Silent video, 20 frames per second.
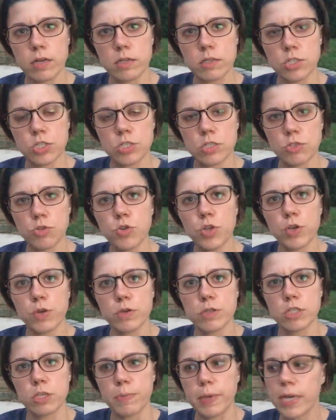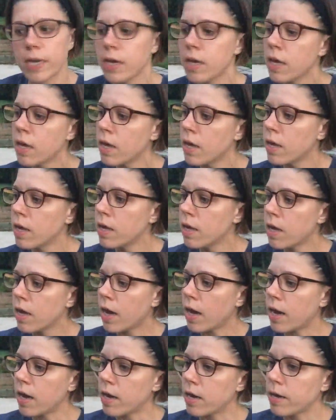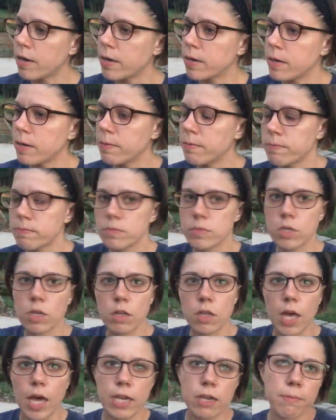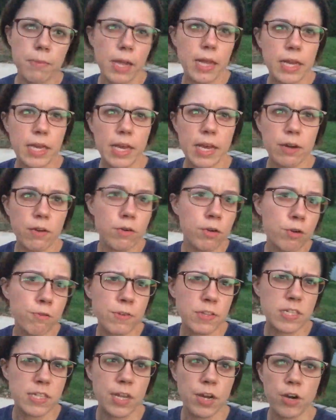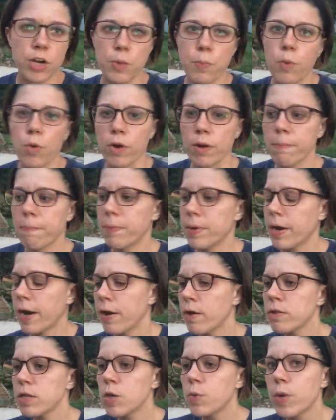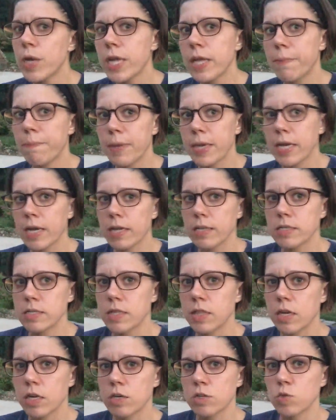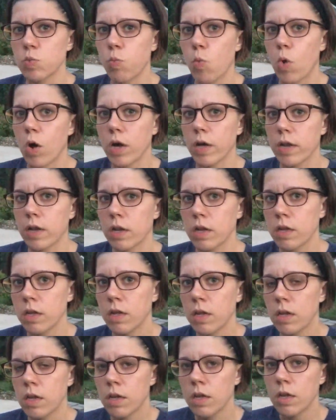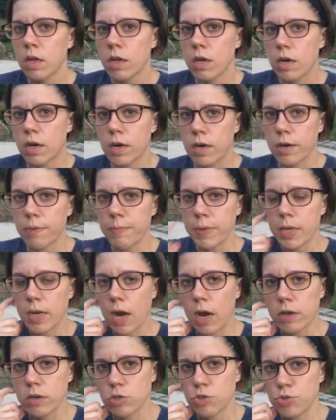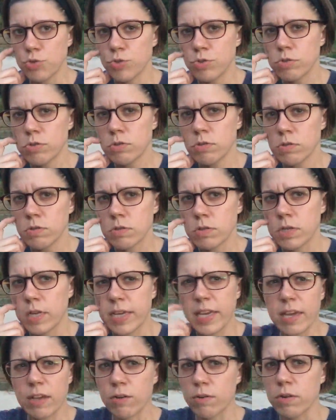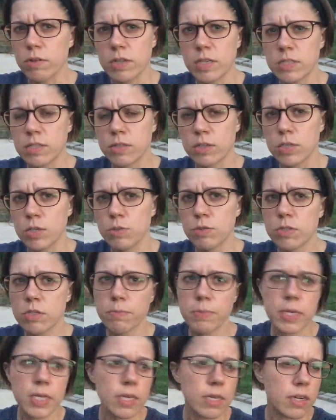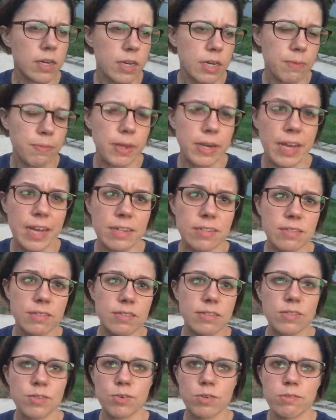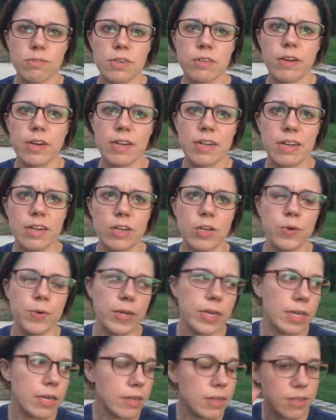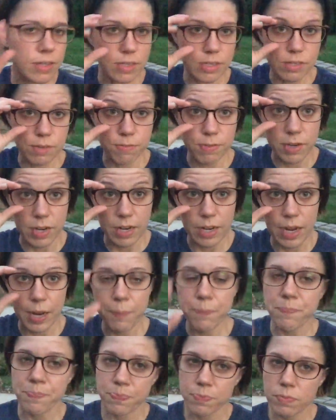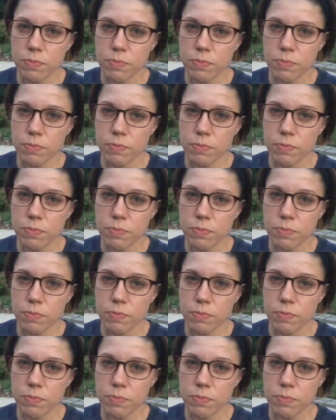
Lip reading: studio used to be. It's called Condomania. I don't know if it's there anymore, but I only went in because there's one in Harajuku again, or at least there used to be, and I had sort of regretted not going in because it's a funny name,